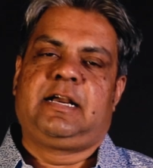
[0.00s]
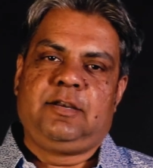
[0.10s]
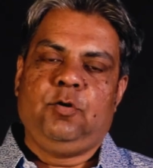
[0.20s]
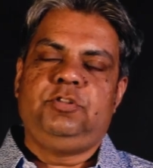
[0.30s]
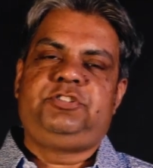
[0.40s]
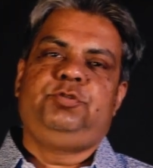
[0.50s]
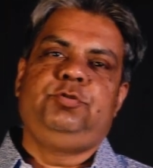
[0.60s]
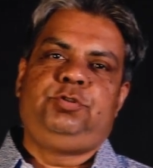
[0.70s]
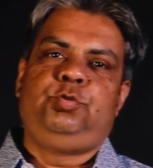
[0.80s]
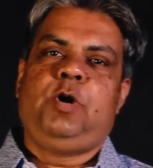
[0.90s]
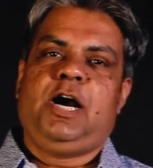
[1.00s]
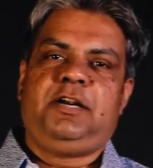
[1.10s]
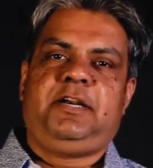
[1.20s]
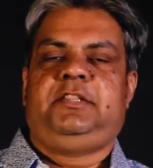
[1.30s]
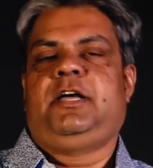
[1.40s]
Close to
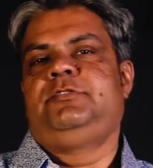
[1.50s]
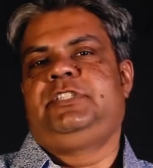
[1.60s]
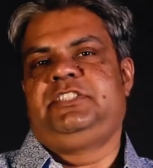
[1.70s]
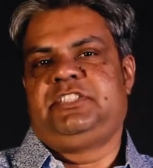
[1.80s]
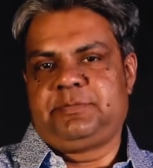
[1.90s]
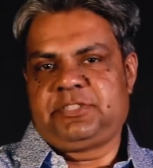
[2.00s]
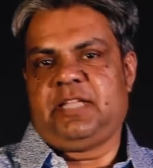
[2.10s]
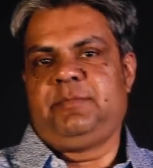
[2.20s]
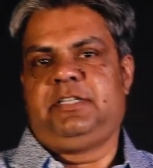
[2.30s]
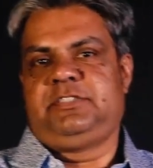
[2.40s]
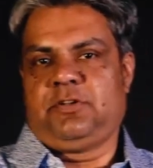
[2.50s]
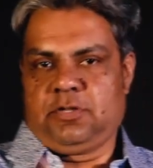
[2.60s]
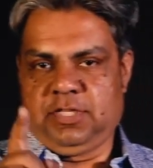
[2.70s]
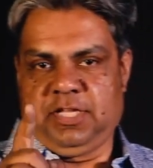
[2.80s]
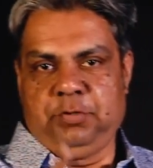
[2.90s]
200,000 subscribers
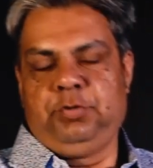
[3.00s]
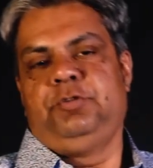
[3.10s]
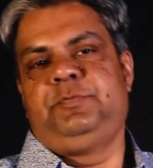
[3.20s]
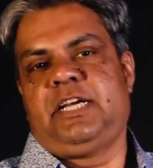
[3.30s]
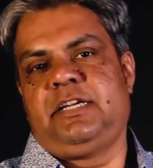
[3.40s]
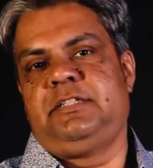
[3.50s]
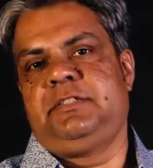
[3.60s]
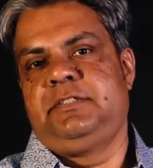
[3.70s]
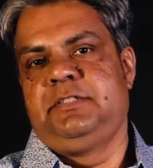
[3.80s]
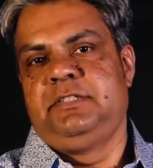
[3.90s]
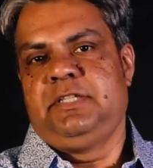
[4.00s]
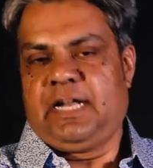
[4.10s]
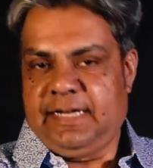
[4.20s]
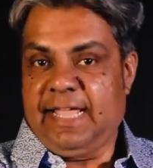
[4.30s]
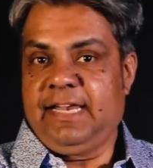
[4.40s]
on the YouTube channel,
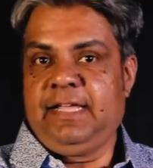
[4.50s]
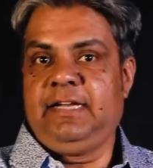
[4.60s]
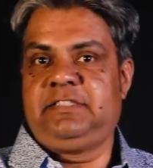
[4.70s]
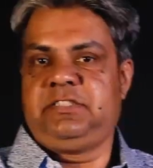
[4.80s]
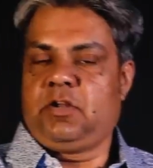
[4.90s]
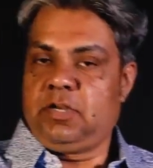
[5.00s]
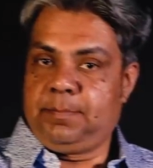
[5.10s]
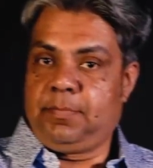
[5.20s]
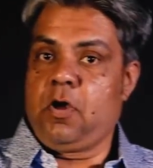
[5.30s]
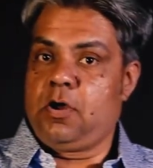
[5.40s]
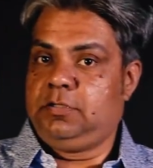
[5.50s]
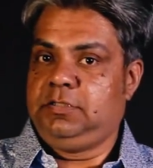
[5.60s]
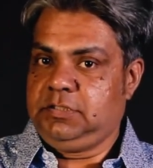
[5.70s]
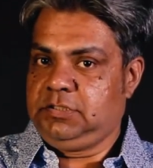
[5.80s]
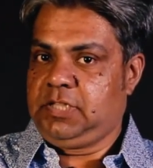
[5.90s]
a daily hits on a
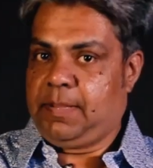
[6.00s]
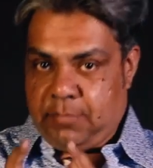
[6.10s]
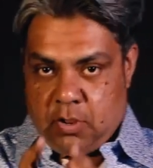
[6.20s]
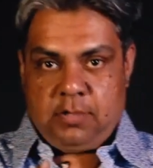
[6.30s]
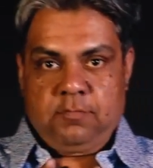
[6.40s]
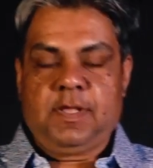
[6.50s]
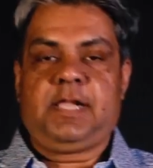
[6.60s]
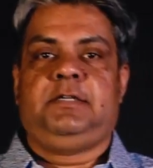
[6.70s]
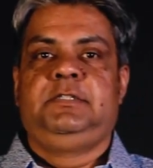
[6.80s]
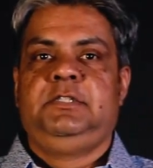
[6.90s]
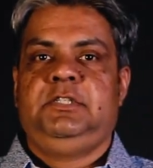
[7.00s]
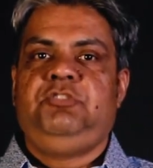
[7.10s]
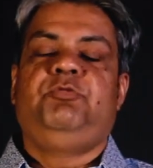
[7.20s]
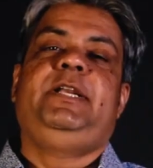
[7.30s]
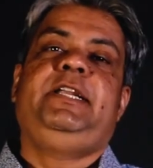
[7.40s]
blog where
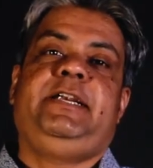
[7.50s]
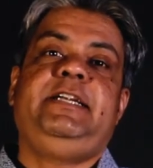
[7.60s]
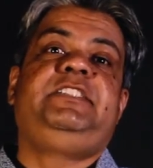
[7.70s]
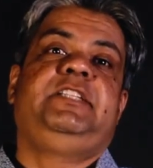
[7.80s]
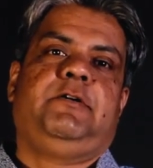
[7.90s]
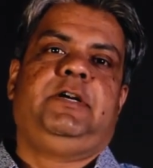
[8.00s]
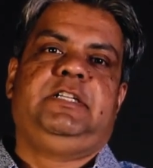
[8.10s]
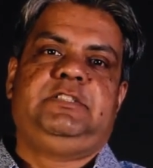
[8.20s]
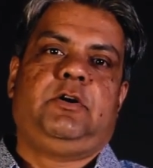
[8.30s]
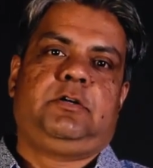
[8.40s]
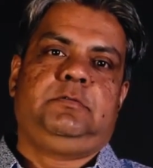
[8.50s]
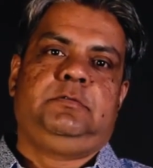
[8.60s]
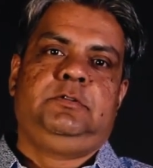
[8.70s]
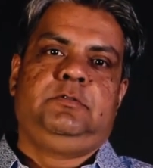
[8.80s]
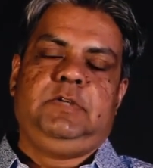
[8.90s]
nobody reads nowadays,
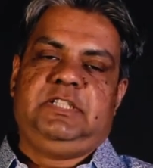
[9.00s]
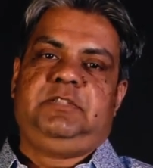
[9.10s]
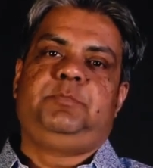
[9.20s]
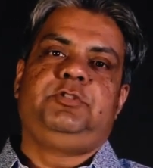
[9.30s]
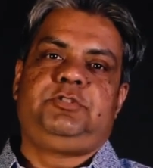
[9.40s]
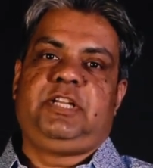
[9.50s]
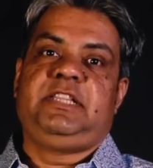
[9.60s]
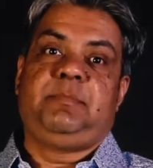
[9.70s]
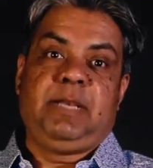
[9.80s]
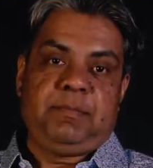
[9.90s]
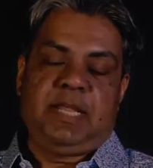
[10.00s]
or we are supposed to take the blame